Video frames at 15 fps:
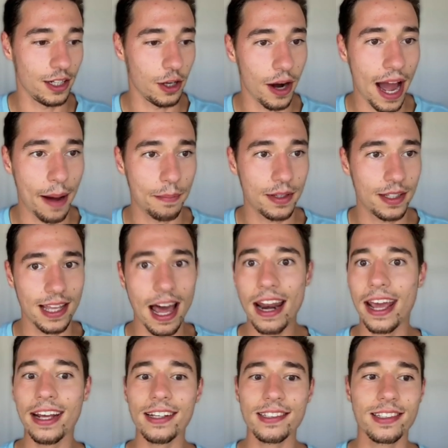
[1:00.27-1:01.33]
your app
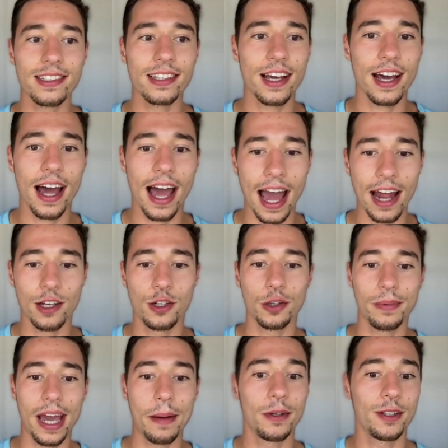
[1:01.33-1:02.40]
settings and you'll
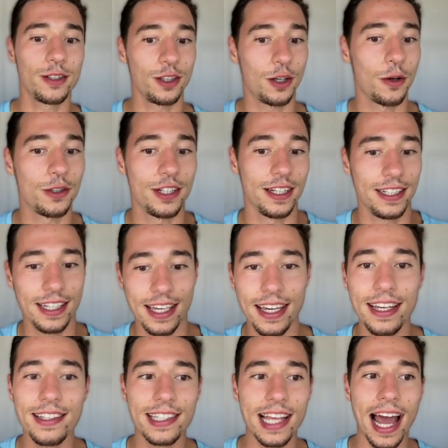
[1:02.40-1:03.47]
be able to go to
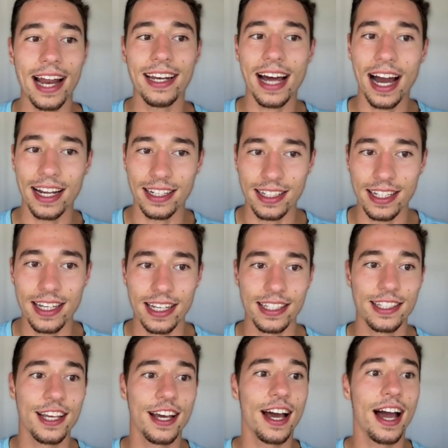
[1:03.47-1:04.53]
keys and
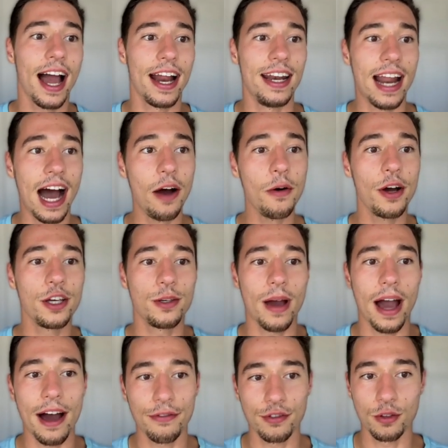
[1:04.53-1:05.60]
IDs. And now you
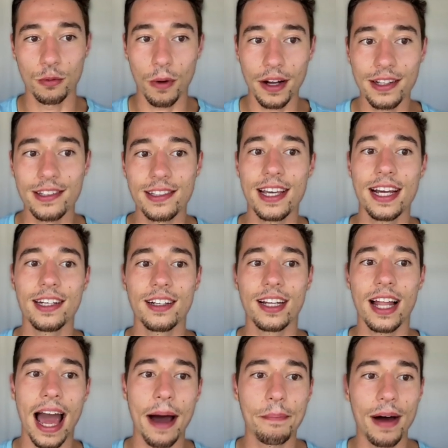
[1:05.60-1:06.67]
have the OneSignal
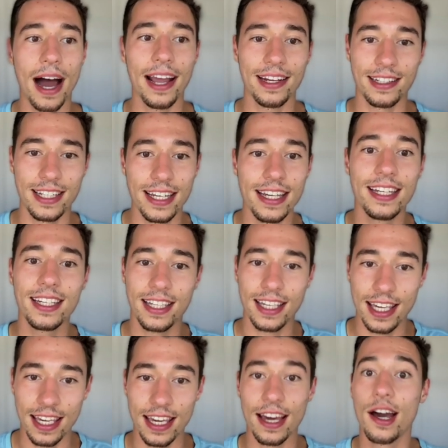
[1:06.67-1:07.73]
app ID
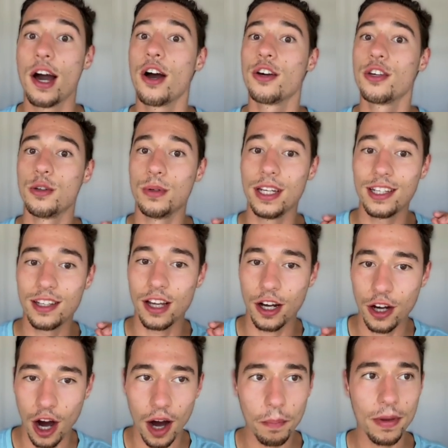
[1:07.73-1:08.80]
key. You need to
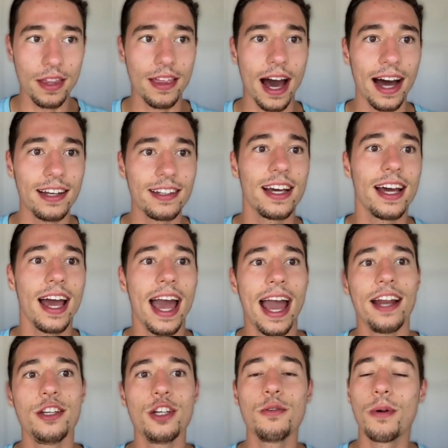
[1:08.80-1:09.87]
copy that
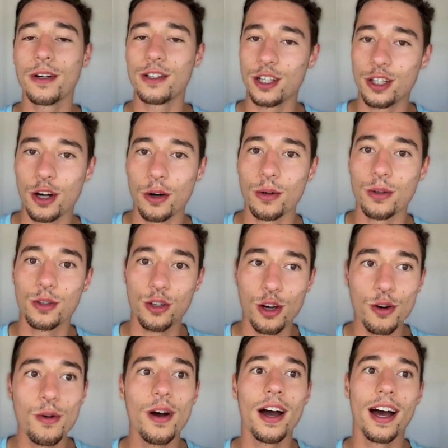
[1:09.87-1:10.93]
and you want to go
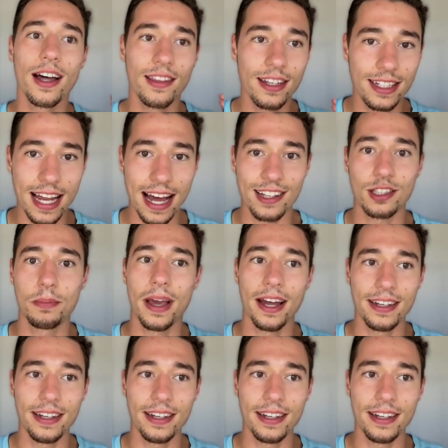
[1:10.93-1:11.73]
to the Despia